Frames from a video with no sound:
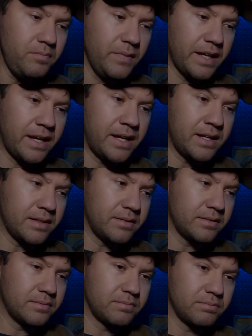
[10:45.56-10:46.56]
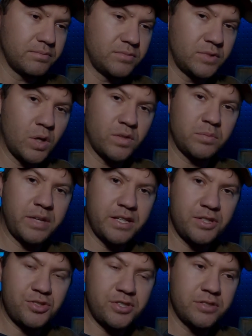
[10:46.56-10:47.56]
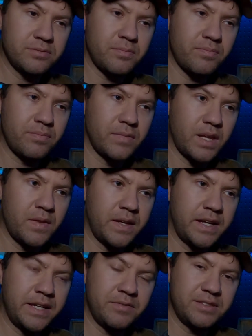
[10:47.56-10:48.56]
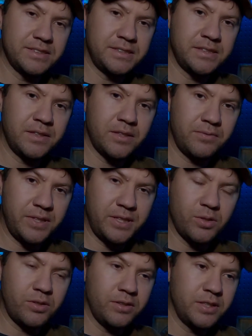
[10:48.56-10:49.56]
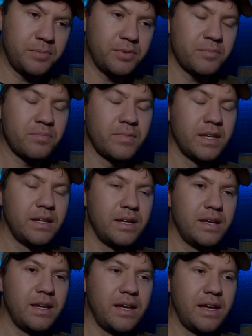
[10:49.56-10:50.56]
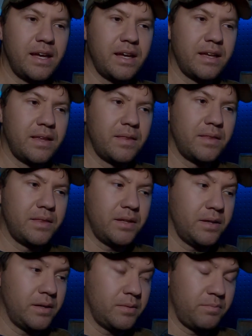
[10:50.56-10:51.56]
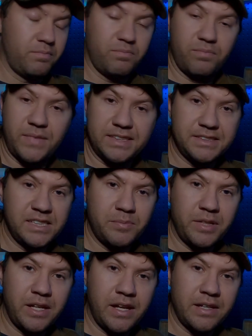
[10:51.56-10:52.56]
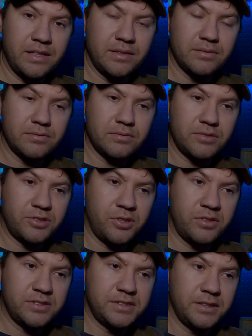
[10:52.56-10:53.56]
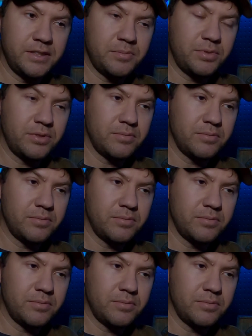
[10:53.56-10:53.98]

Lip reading: I told them my issue. I think I even sent the video clip. They sent me a return slip,